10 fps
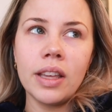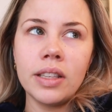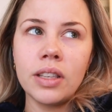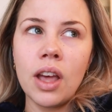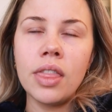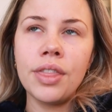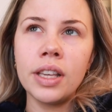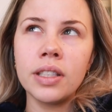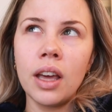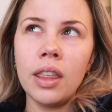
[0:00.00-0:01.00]
there's certain
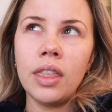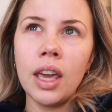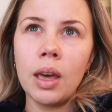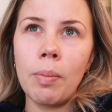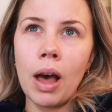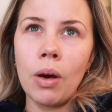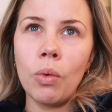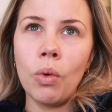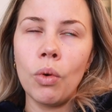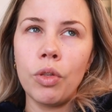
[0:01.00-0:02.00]
things that I think
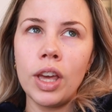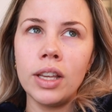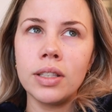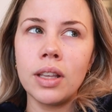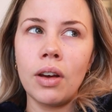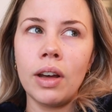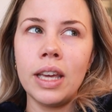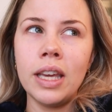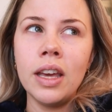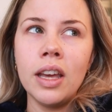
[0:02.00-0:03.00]
about or things that
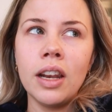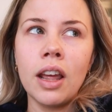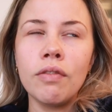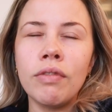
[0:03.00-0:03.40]
I like